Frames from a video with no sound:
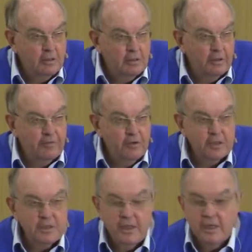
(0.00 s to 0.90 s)
Or if you're
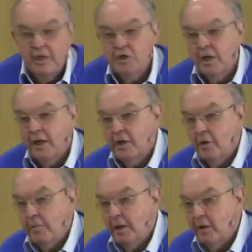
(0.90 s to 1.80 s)
a teenager like
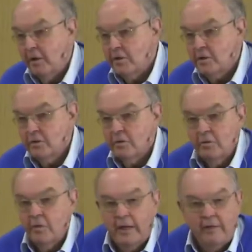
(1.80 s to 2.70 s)
your parents
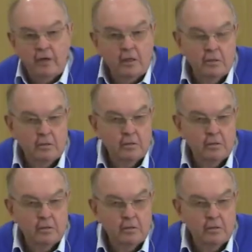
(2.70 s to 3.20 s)
or whatever.